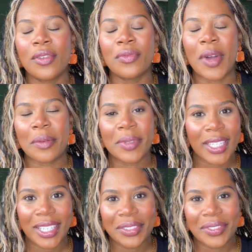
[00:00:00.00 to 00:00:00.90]
my
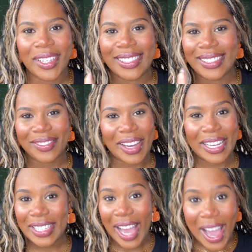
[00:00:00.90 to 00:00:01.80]
belief in
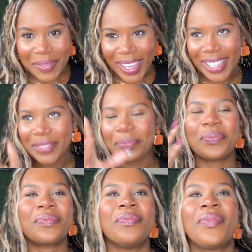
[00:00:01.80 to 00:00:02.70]
divine
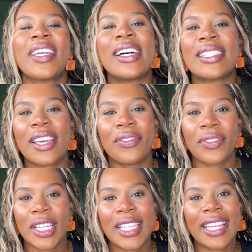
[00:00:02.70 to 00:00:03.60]
timing, because I
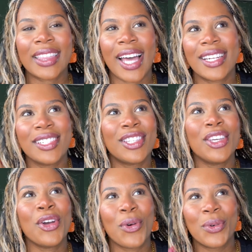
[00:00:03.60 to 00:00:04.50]
feel like that is
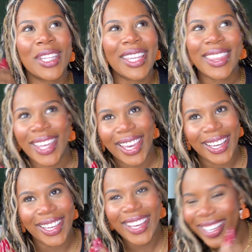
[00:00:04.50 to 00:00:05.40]
the only thing.